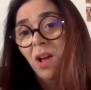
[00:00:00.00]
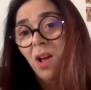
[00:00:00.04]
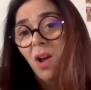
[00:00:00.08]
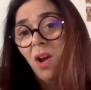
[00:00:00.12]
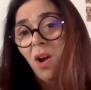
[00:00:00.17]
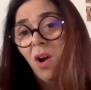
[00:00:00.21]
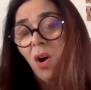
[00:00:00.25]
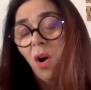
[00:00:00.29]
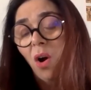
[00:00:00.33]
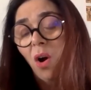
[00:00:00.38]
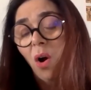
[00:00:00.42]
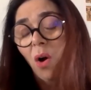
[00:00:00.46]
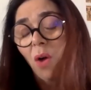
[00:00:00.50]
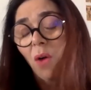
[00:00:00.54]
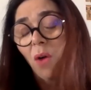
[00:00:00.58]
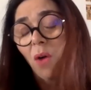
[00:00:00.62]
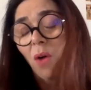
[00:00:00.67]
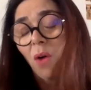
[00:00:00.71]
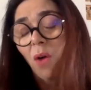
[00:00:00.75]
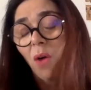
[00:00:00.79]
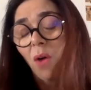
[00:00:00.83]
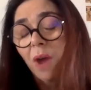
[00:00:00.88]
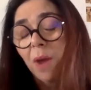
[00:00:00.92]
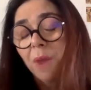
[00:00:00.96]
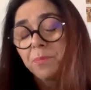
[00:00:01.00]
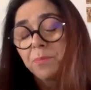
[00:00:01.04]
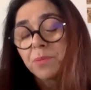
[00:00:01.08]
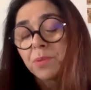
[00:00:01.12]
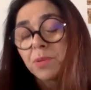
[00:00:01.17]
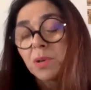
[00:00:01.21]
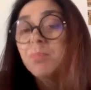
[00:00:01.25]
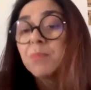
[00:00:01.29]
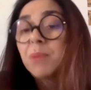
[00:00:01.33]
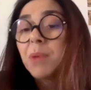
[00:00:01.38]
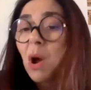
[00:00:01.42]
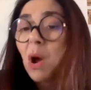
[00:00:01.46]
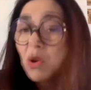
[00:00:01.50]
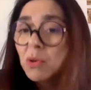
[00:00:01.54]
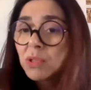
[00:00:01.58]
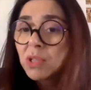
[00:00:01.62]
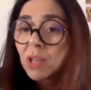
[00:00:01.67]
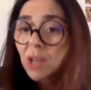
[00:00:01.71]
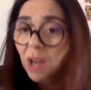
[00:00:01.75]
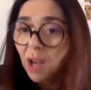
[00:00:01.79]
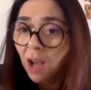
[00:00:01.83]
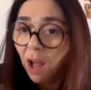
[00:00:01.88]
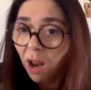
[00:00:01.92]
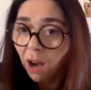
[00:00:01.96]
of
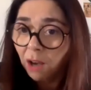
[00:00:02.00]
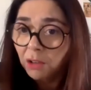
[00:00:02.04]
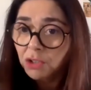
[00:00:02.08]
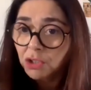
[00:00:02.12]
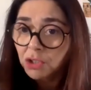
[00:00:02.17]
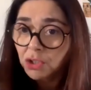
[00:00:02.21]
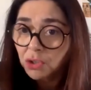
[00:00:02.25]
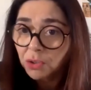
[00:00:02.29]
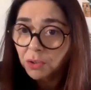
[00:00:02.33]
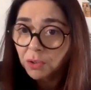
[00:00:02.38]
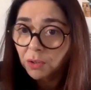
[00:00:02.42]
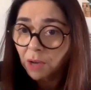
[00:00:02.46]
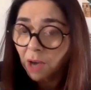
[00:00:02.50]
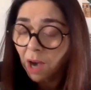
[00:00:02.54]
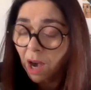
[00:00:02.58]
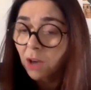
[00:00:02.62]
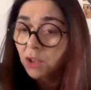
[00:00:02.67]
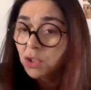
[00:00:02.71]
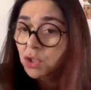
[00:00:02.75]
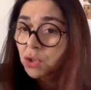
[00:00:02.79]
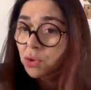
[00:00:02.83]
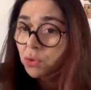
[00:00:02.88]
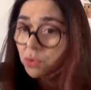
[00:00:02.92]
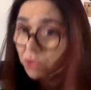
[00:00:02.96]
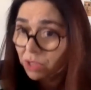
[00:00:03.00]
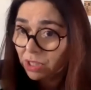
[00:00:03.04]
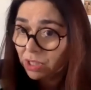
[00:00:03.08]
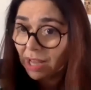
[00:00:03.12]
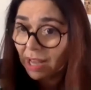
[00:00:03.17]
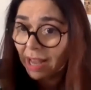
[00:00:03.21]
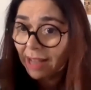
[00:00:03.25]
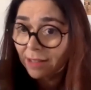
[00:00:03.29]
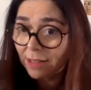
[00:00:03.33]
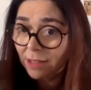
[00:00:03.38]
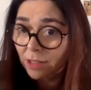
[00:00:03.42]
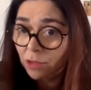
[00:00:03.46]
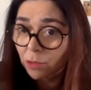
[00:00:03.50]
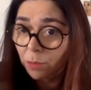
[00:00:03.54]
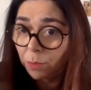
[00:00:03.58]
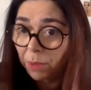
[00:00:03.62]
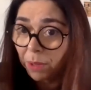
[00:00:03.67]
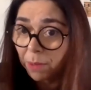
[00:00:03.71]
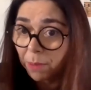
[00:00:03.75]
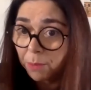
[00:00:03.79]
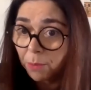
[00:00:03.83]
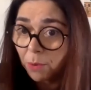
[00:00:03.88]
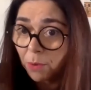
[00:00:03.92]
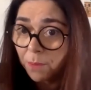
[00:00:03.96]
proposing cultural sites to
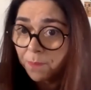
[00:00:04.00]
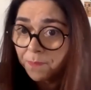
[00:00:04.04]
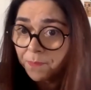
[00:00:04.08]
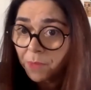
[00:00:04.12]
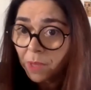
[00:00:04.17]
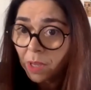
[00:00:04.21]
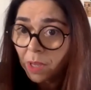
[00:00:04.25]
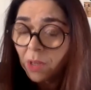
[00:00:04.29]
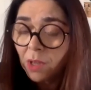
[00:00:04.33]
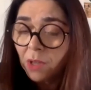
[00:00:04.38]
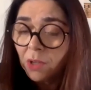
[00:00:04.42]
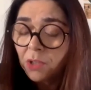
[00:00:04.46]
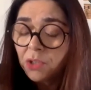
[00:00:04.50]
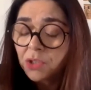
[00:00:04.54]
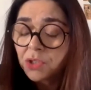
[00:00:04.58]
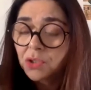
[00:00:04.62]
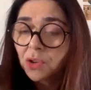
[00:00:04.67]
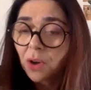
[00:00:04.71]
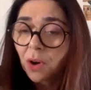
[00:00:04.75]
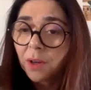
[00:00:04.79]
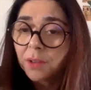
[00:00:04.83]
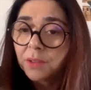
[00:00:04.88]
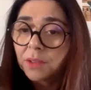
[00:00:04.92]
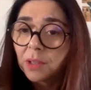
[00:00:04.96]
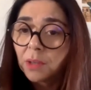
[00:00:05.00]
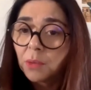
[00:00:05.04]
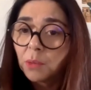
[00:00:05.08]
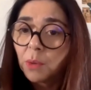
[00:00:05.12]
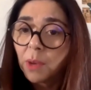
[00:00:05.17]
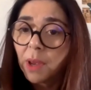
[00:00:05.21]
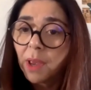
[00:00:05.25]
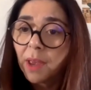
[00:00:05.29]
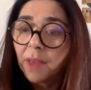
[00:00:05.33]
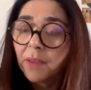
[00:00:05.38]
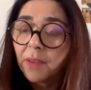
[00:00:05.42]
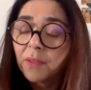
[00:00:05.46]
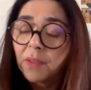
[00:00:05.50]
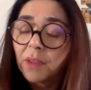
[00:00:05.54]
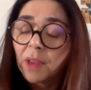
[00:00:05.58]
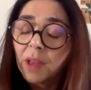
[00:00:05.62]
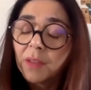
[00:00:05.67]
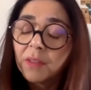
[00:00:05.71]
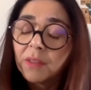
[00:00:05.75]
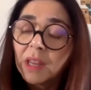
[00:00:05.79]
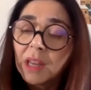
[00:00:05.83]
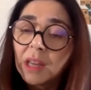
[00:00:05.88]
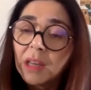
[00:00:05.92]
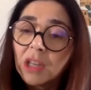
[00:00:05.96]
people, starting with
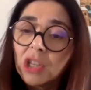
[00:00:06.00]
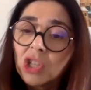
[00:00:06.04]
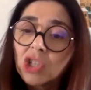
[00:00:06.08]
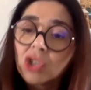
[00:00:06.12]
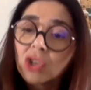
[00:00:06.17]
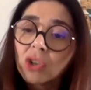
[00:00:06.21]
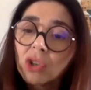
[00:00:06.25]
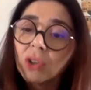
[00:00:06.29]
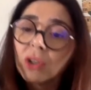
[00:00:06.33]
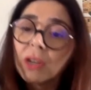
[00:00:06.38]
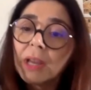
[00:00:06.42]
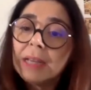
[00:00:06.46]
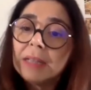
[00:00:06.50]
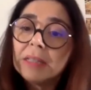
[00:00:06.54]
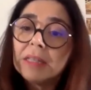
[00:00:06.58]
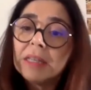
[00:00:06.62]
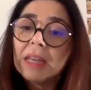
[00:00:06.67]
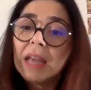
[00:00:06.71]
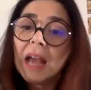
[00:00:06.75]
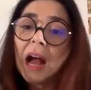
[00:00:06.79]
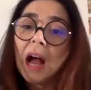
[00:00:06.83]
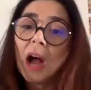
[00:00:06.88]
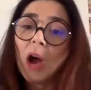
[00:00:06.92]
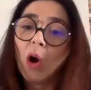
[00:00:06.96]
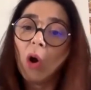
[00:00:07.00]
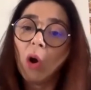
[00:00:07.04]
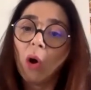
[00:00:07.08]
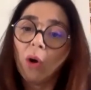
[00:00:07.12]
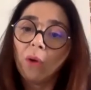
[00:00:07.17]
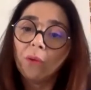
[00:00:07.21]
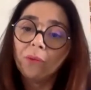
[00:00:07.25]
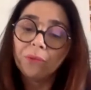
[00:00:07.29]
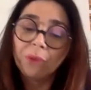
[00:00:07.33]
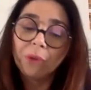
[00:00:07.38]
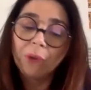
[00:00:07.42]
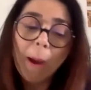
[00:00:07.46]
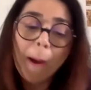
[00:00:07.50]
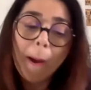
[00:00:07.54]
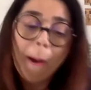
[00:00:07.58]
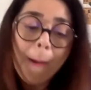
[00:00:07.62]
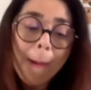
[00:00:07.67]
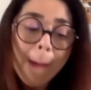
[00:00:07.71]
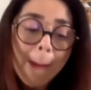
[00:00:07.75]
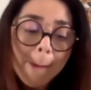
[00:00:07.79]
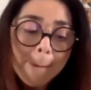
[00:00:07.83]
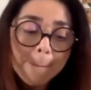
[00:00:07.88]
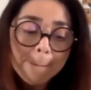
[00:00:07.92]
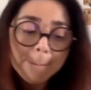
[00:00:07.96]
the initial idea of
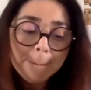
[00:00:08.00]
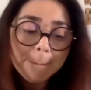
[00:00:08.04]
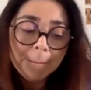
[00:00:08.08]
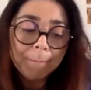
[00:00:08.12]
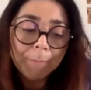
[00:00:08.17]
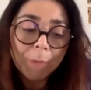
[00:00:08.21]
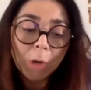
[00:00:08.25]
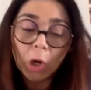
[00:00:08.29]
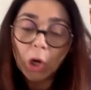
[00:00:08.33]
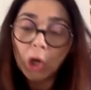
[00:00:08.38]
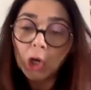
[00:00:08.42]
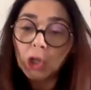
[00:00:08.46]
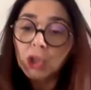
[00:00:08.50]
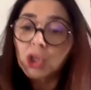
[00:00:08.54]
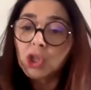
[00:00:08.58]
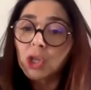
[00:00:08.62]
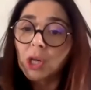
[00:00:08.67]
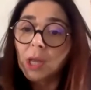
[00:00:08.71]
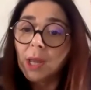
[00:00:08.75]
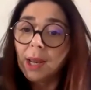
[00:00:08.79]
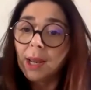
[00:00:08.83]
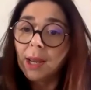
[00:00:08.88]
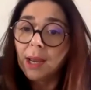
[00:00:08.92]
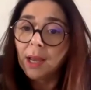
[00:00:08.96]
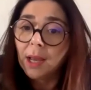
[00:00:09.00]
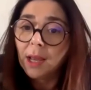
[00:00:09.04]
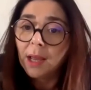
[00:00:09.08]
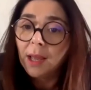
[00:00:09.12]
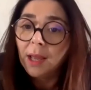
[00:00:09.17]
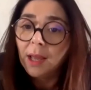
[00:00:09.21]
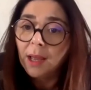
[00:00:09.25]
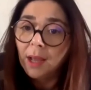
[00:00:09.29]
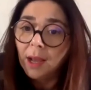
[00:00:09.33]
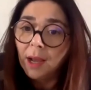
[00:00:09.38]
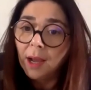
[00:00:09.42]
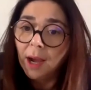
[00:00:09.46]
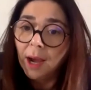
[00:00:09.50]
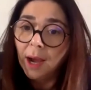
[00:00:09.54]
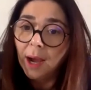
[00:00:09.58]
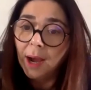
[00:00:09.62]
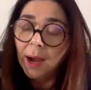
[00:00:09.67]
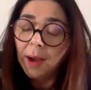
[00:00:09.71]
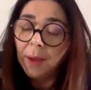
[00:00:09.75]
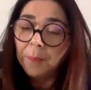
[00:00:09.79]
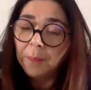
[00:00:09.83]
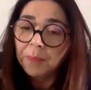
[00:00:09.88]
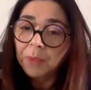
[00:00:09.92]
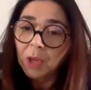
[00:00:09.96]
merging
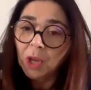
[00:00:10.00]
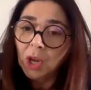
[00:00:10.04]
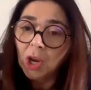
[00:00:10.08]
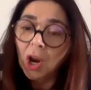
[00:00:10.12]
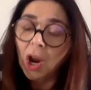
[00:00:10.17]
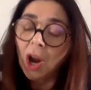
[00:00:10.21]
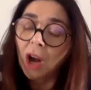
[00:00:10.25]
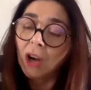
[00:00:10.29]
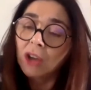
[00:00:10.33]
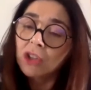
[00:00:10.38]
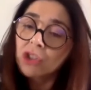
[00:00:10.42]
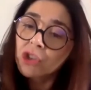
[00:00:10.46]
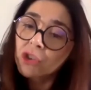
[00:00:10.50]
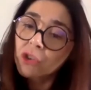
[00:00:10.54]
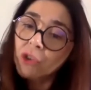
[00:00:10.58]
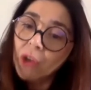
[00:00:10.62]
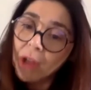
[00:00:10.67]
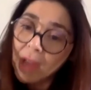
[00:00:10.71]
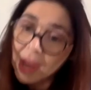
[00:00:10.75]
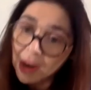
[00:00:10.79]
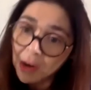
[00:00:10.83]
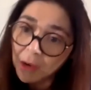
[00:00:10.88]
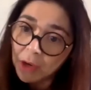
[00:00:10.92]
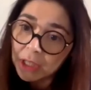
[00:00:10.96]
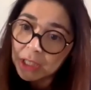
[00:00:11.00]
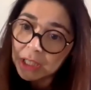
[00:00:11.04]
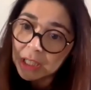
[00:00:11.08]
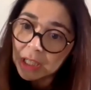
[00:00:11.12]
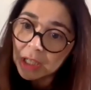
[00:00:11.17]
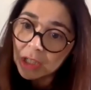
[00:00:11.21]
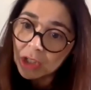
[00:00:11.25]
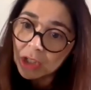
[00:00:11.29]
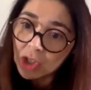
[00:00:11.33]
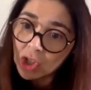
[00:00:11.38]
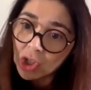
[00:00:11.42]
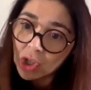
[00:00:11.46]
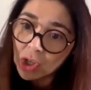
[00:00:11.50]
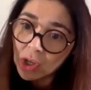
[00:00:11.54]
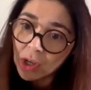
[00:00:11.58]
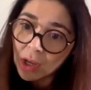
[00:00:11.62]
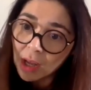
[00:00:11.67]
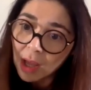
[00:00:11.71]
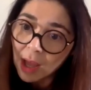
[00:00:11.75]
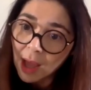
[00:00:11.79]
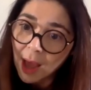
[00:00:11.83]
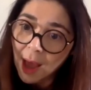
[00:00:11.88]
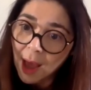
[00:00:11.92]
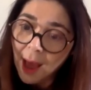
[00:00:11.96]
uh, cultural heritage
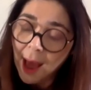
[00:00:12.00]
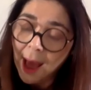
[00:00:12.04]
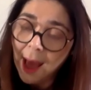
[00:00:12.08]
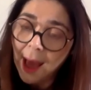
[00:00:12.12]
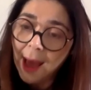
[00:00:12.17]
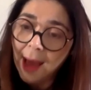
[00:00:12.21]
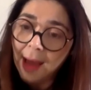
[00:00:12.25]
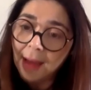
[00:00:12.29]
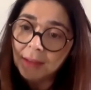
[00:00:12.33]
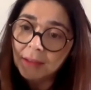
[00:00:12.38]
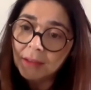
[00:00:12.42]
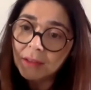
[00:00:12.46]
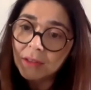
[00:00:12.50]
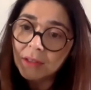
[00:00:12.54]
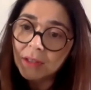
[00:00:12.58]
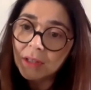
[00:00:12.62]
and